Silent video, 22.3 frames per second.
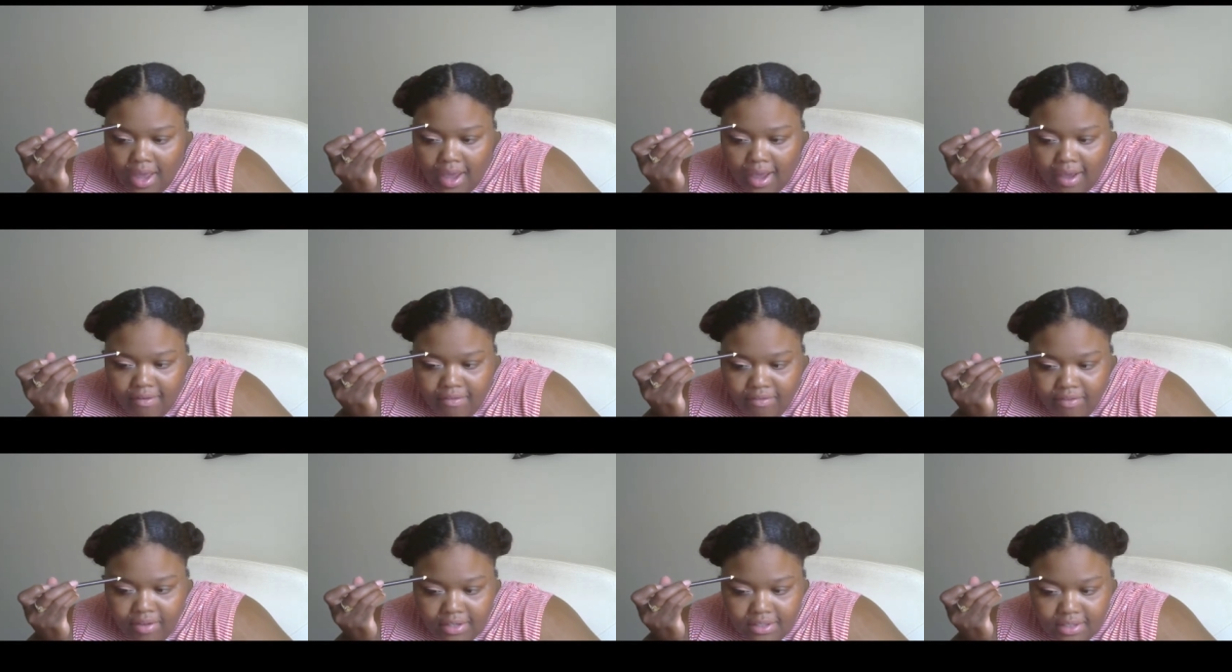I
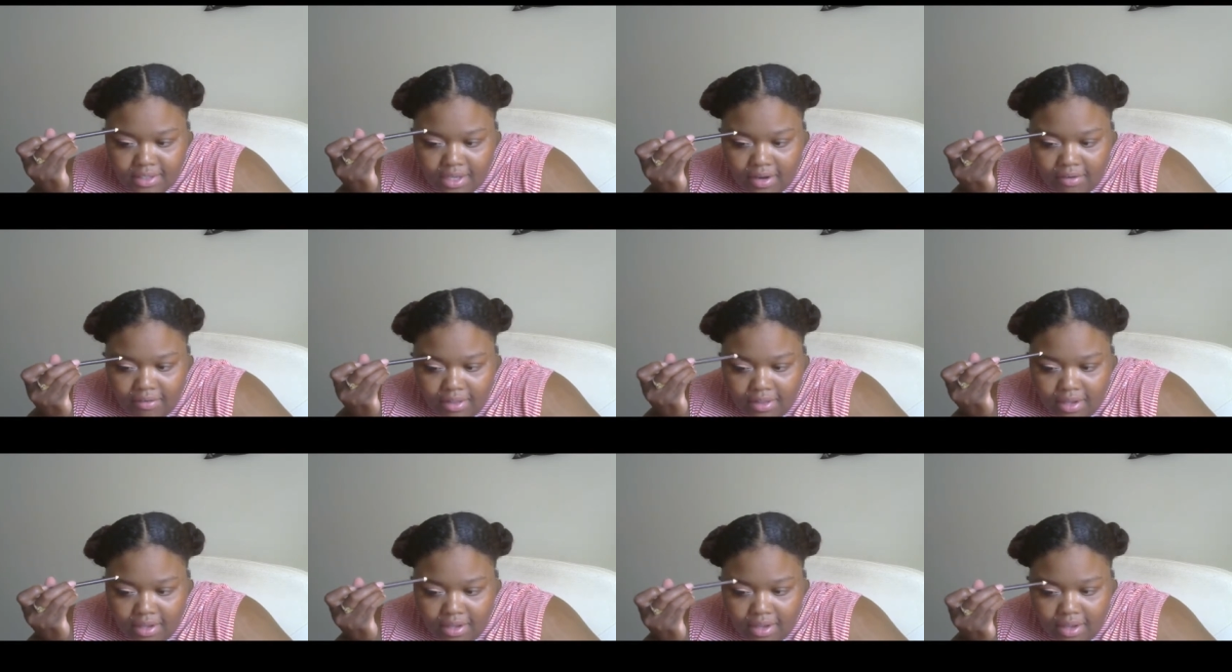fix
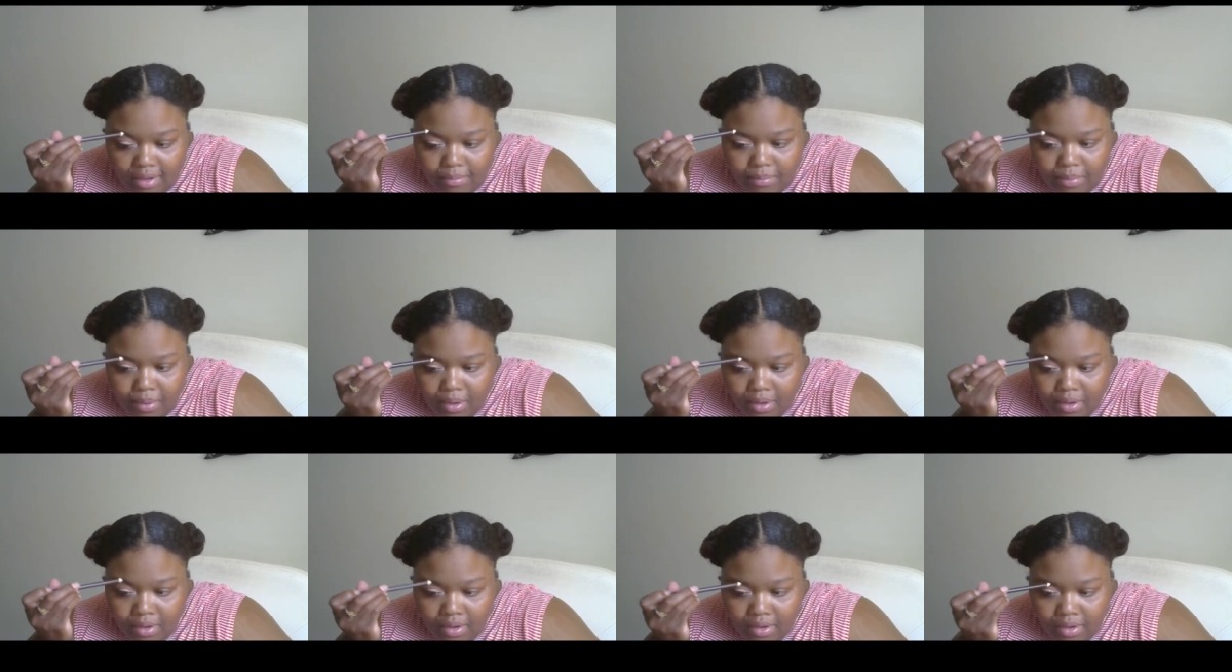everything up
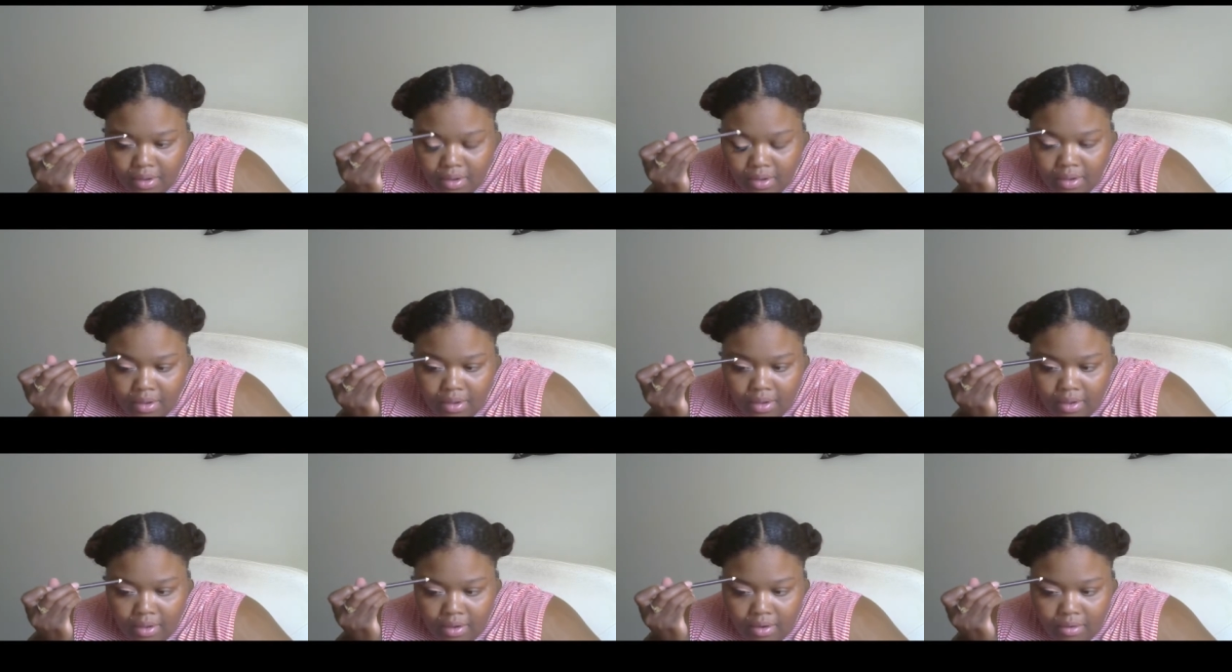
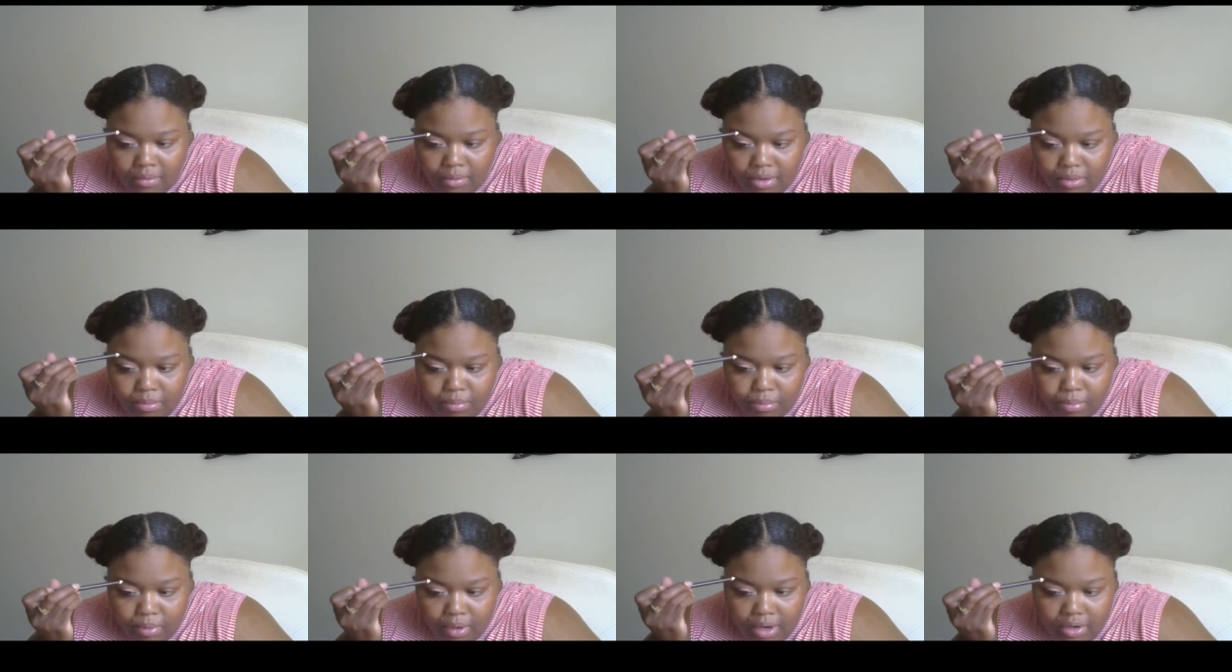with
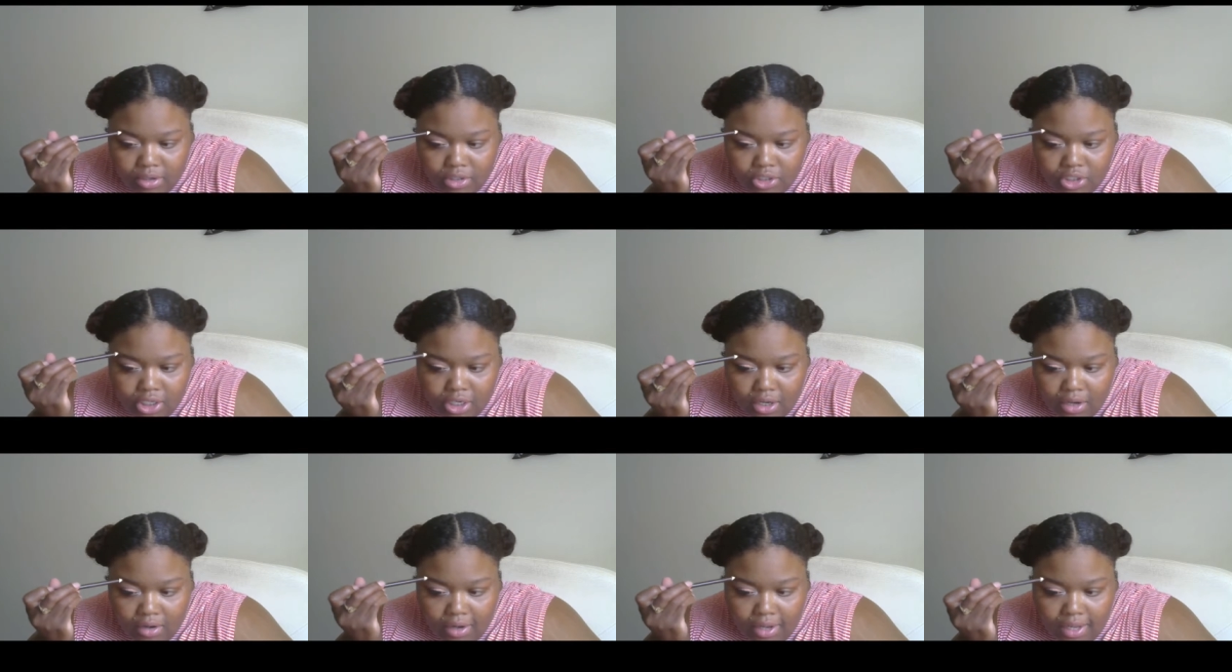brow
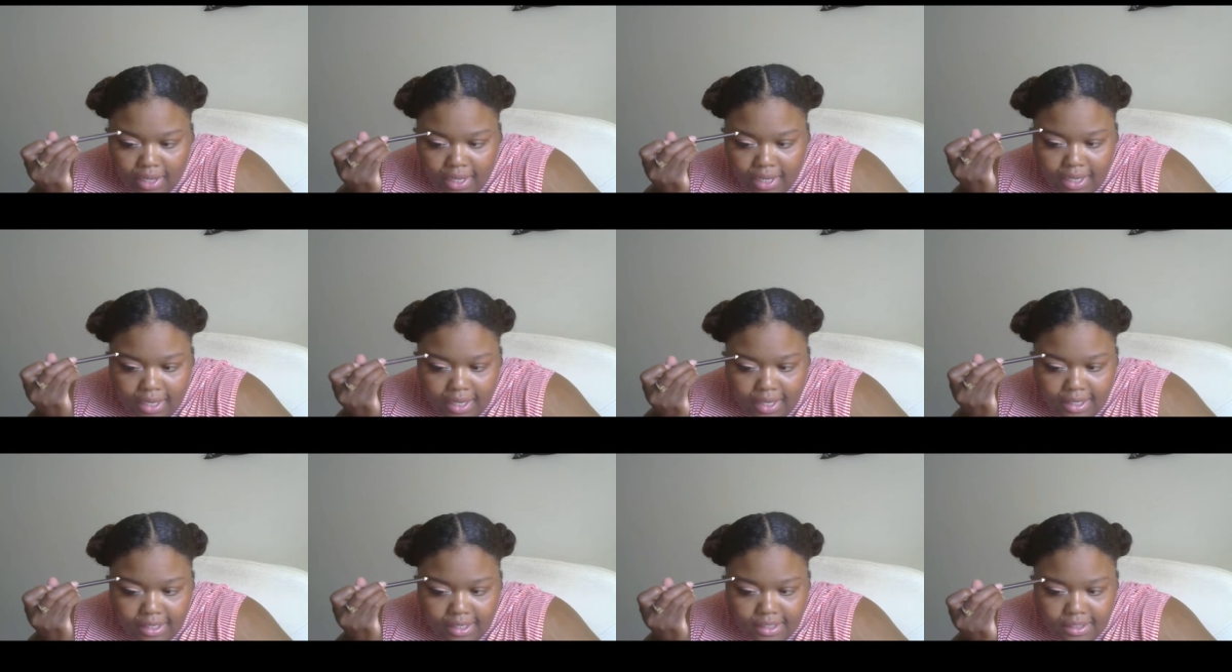gel
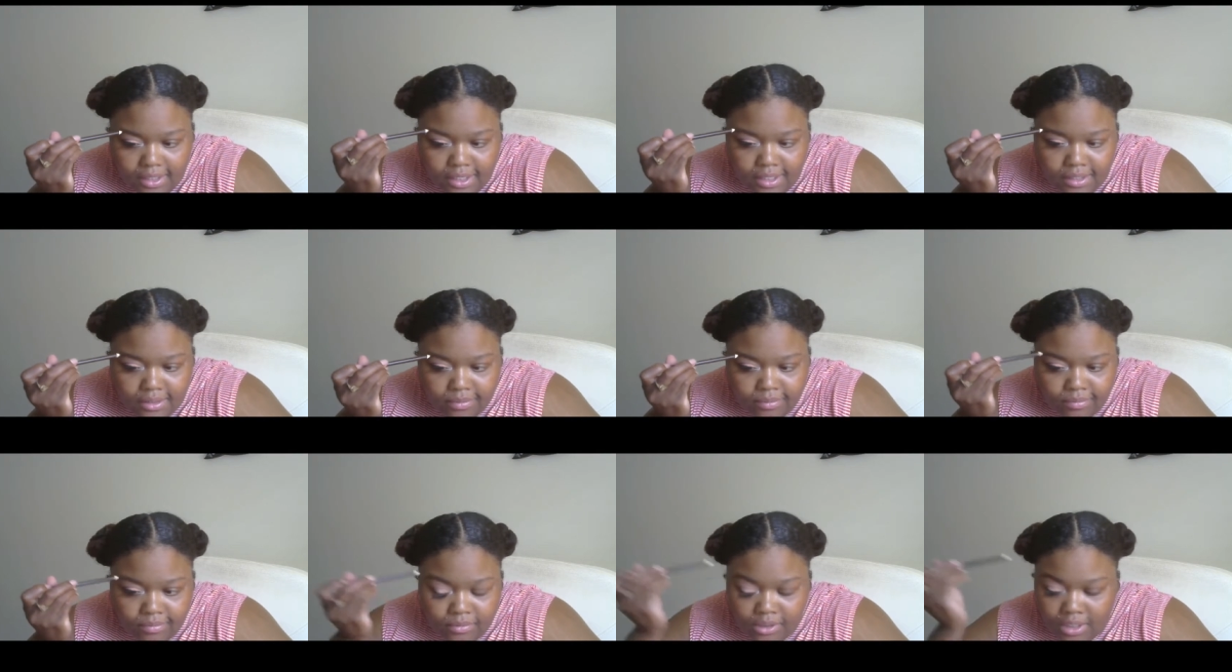and
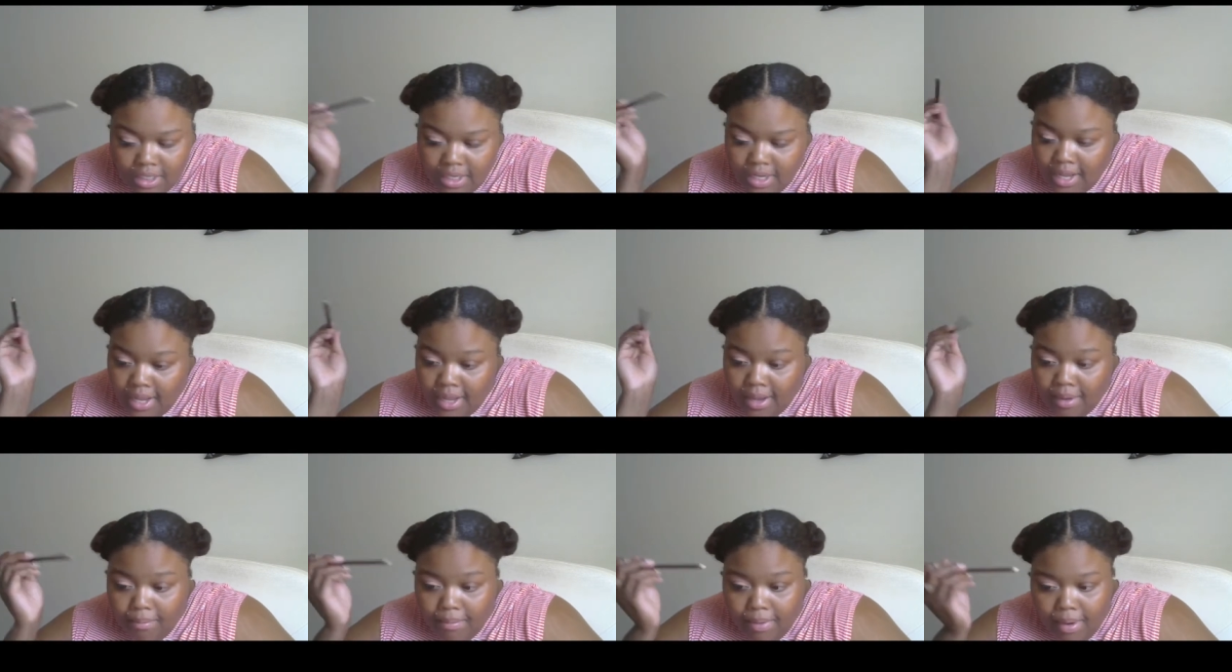
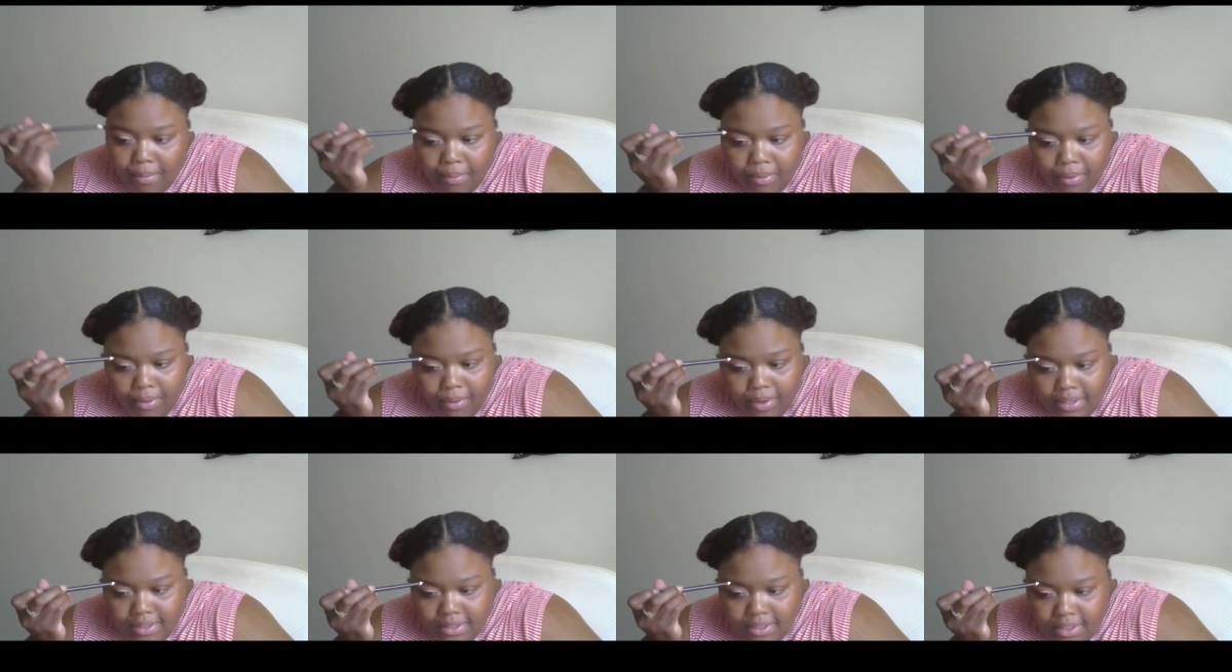my Pro
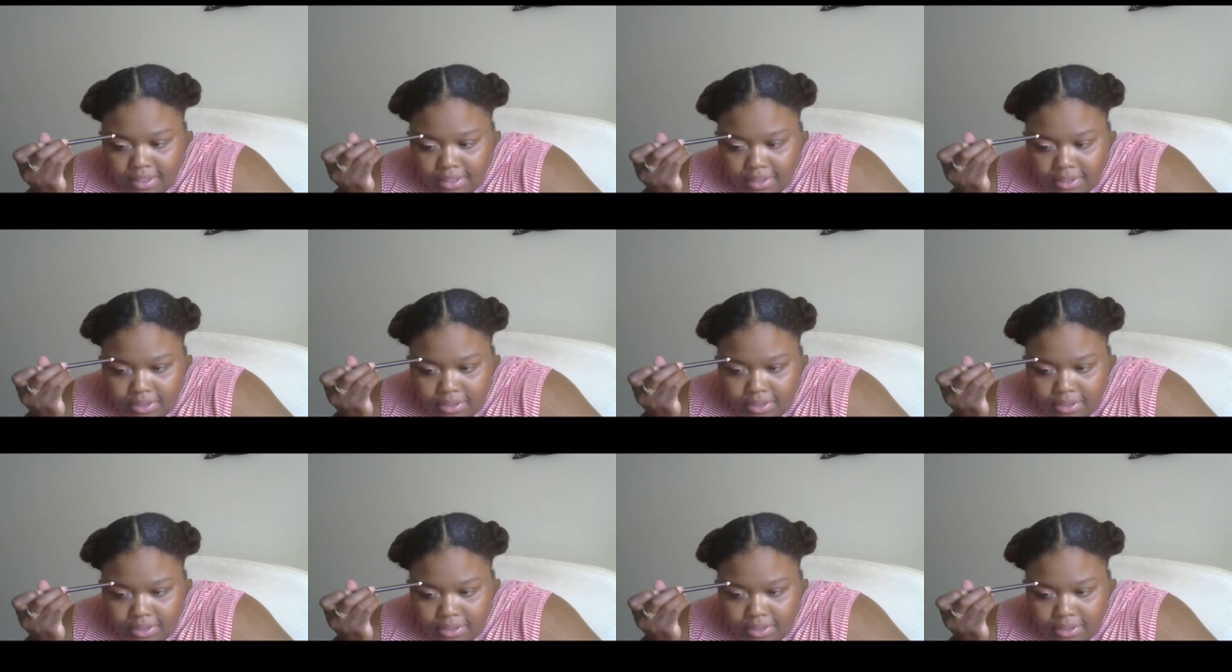Concealer.